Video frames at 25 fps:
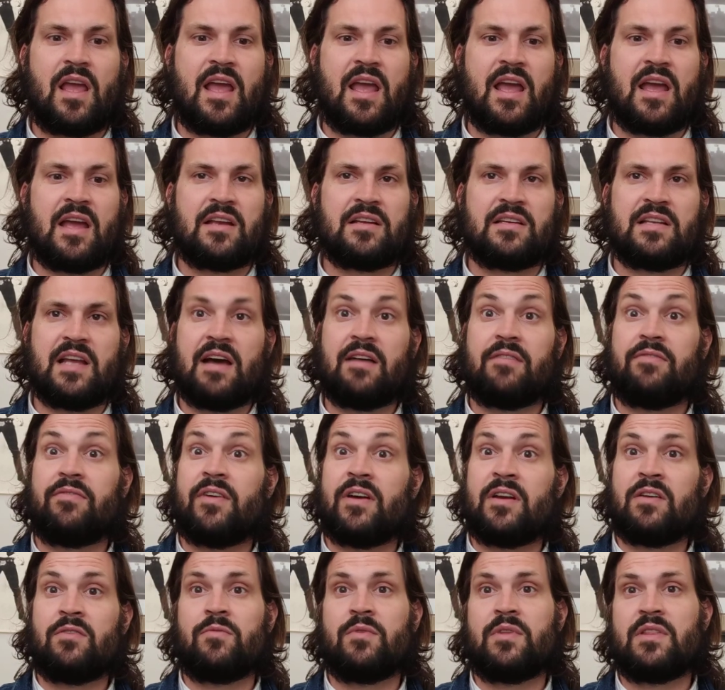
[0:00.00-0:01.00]
and have
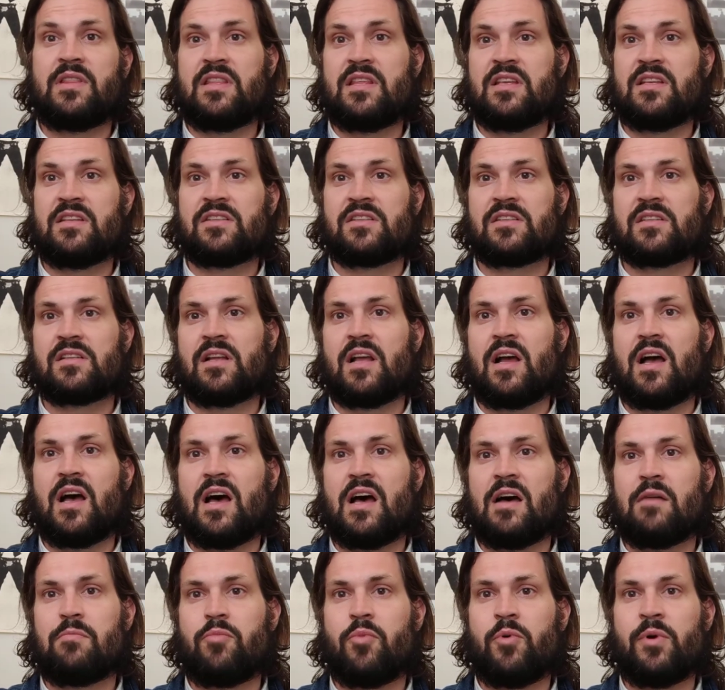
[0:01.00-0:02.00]
fun with this
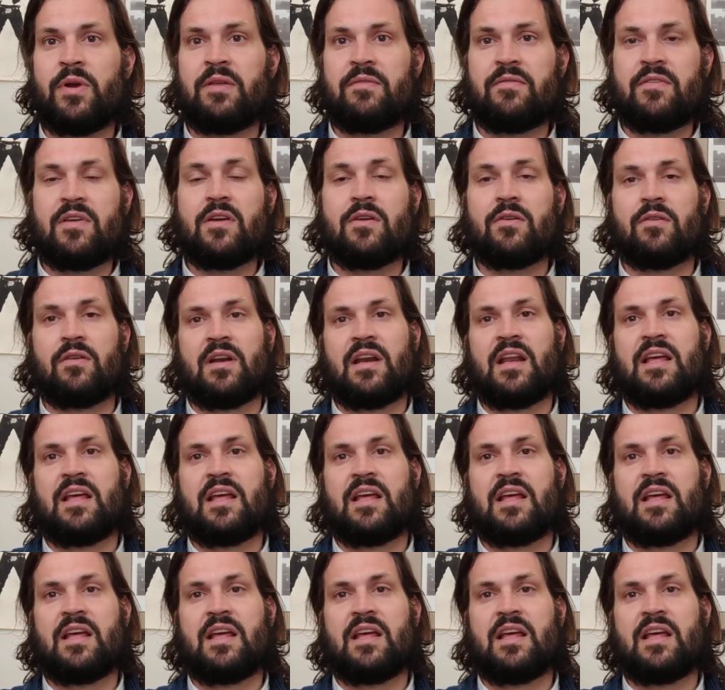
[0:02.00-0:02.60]
point of view.